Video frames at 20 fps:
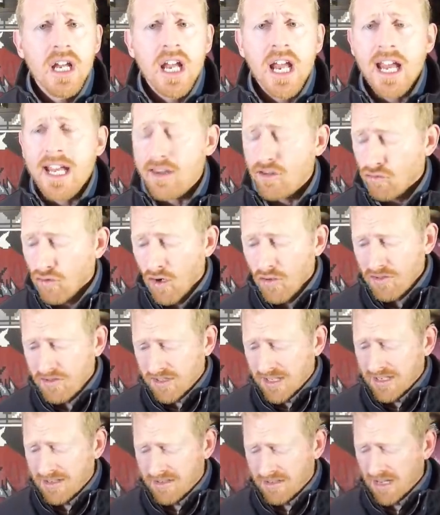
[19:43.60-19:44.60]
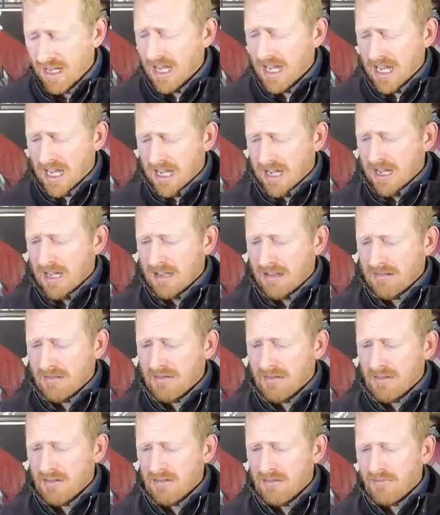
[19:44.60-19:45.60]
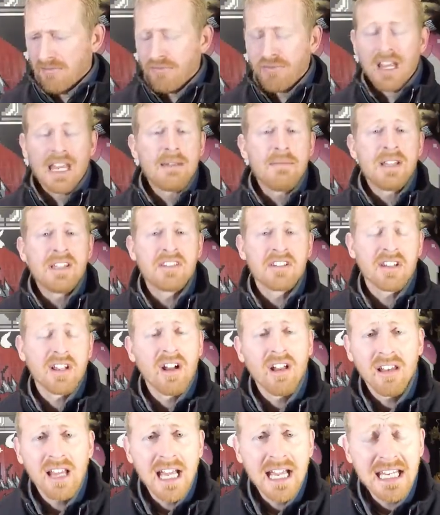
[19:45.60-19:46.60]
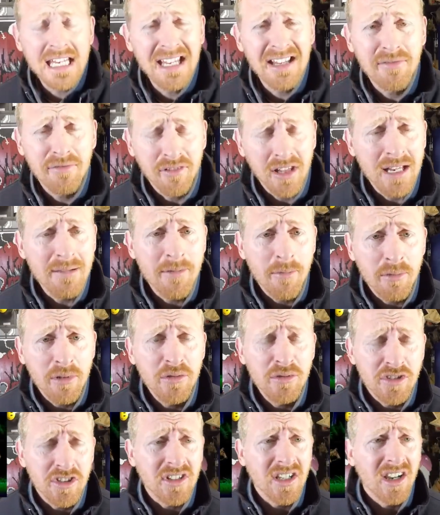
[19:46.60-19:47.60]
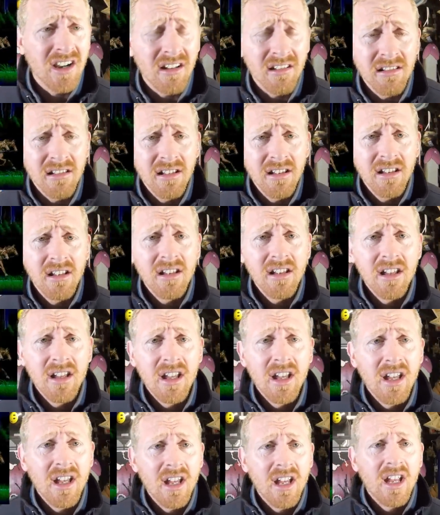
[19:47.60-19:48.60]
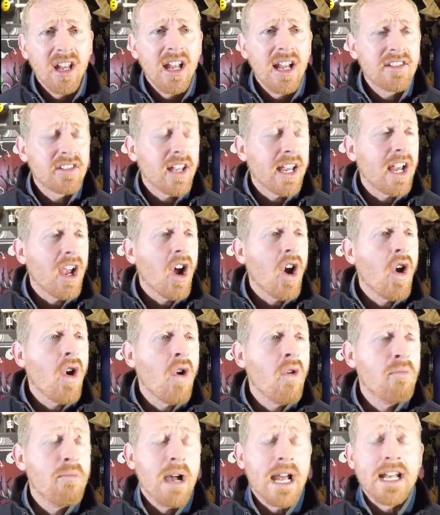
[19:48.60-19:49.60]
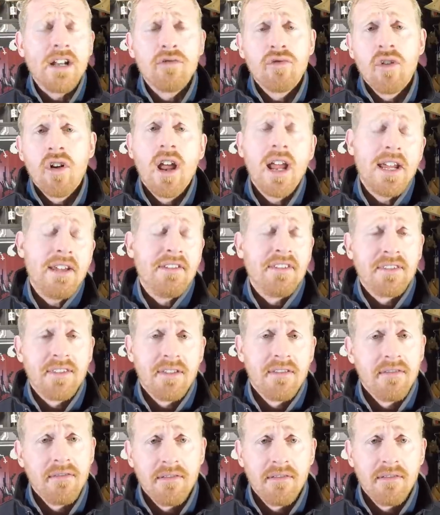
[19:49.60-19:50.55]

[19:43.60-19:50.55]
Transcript: He throws this flaming skull at you. Flaming blue skull. It's like, oh my Christ.